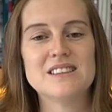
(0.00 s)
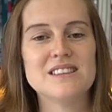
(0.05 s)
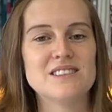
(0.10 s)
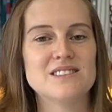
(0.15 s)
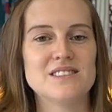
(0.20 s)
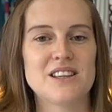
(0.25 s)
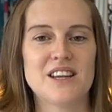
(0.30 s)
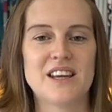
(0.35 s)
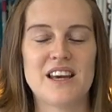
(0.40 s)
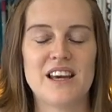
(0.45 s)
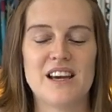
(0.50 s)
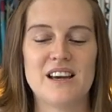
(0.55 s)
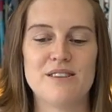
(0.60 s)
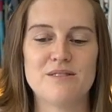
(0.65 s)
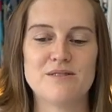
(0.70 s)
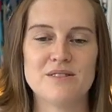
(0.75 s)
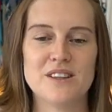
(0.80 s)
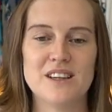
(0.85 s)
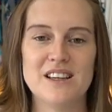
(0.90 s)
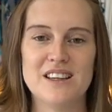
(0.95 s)
It's going to
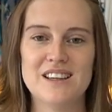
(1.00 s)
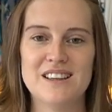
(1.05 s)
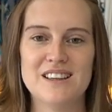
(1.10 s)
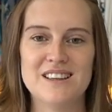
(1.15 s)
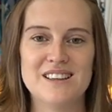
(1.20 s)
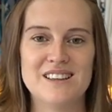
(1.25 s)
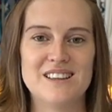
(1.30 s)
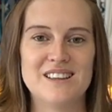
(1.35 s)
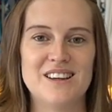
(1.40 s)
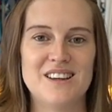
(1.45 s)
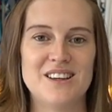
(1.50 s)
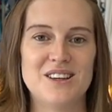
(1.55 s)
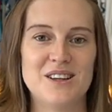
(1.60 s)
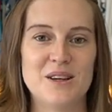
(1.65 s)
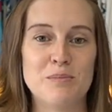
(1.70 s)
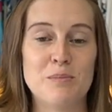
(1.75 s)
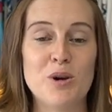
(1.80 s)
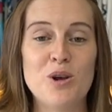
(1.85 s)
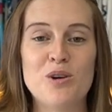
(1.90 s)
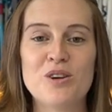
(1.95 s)
have
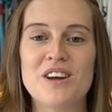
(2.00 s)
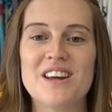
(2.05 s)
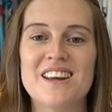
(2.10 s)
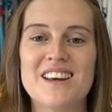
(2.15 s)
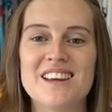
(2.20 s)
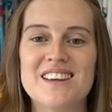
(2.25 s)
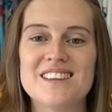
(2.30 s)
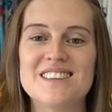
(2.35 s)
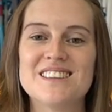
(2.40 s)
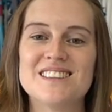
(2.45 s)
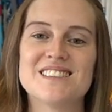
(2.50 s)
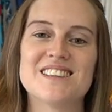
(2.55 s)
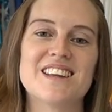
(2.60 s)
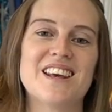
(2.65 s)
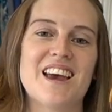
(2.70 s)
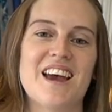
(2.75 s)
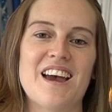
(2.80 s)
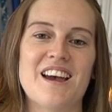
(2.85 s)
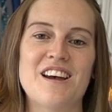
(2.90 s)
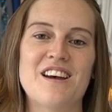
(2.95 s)
our blog in it. It's
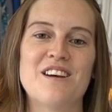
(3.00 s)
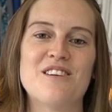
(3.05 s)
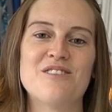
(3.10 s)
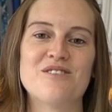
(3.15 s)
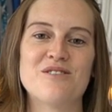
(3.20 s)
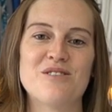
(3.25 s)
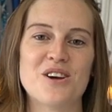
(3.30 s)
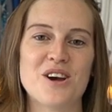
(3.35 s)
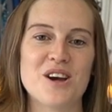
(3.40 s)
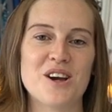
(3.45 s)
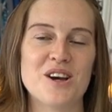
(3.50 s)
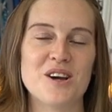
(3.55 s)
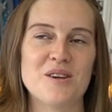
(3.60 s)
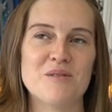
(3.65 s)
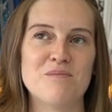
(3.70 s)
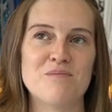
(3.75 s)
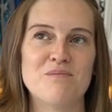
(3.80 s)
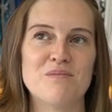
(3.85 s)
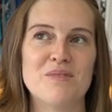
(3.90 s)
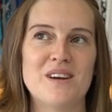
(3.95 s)
going to have
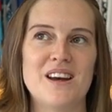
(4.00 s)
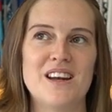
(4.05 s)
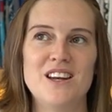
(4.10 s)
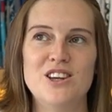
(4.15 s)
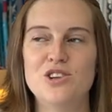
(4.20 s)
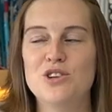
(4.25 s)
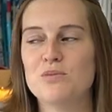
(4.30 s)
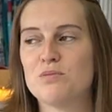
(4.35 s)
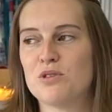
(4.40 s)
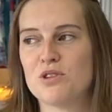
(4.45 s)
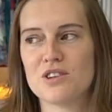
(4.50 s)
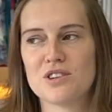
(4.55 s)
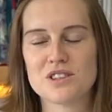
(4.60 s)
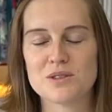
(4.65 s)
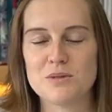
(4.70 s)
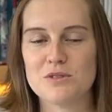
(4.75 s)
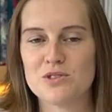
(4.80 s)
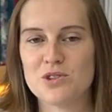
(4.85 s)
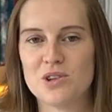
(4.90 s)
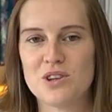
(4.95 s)
um, any new
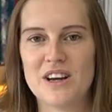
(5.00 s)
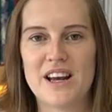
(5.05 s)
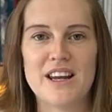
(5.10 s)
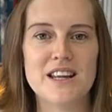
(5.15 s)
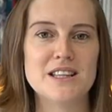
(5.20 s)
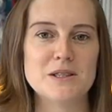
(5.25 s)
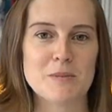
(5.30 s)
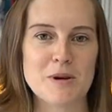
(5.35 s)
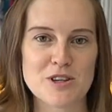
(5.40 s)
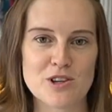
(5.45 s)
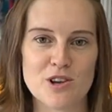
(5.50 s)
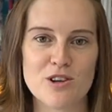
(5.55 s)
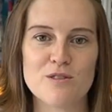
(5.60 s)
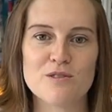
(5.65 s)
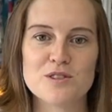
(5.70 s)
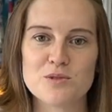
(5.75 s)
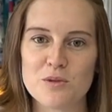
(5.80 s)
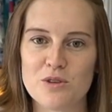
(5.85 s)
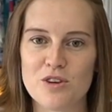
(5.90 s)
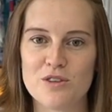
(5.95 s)
products we've got, any special
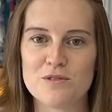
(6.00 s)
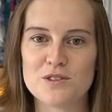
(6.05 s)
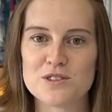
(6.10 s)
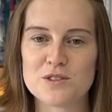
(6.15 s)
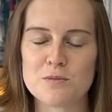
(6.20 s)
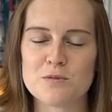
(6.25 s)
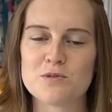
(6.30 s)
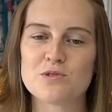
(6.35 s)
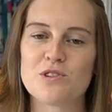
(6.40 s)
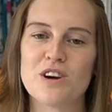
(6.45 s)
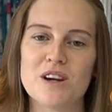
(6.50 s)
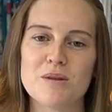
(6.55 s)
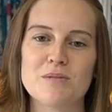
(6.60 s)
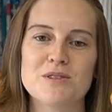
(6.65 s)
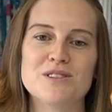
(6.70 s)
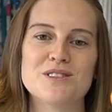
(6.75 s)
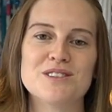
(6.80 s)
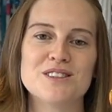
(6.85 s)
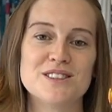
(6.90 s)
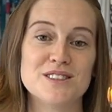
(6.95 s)
offers we've got for
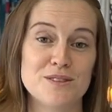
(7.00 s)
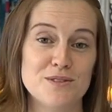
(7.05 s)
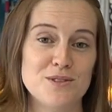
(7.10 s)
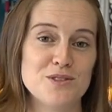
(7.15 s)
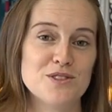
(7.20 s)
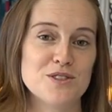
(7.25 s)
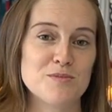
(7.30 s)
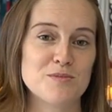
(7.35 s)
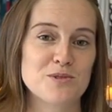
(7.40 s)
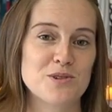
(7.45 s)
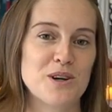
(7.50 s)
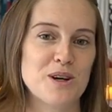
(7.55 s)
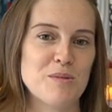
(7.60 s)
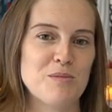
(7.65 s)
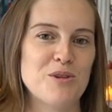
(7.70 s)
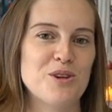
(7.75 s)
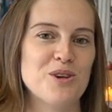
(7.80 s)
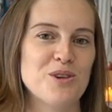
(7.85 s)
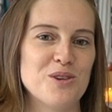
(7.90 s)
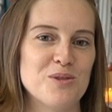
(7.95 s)
subscribers. Because if you
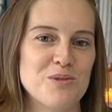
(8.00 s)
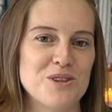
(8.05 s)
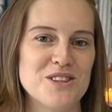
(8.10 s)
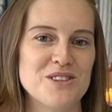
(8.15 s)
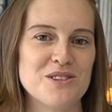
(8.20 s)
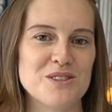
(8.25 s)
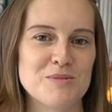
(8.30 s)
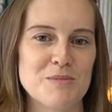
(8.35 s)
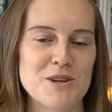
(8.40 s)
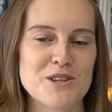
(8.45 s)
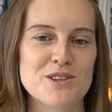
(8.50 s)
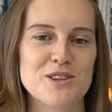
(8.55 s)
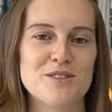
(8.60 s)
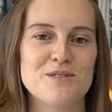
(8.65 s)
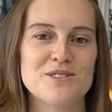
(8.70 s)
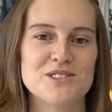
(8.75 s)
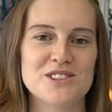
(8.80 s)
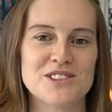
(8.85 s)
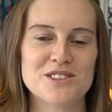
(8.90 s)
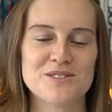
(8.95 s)
subscribe, you know that we do special
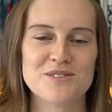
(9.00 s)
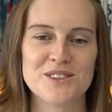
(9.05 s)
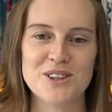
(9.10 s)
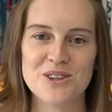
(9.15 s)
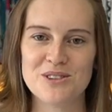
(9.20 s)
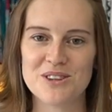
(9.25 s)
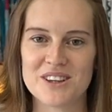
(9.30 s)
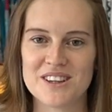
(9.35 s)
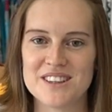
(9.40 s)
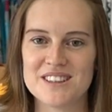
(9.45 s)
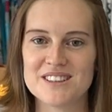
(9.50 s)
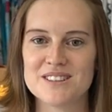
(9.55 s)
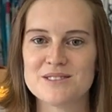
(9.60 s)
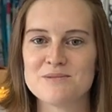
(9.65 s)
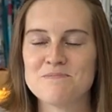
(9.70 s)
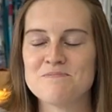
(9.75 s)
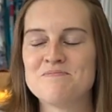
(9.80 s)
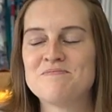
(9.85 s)
offers just for you guys.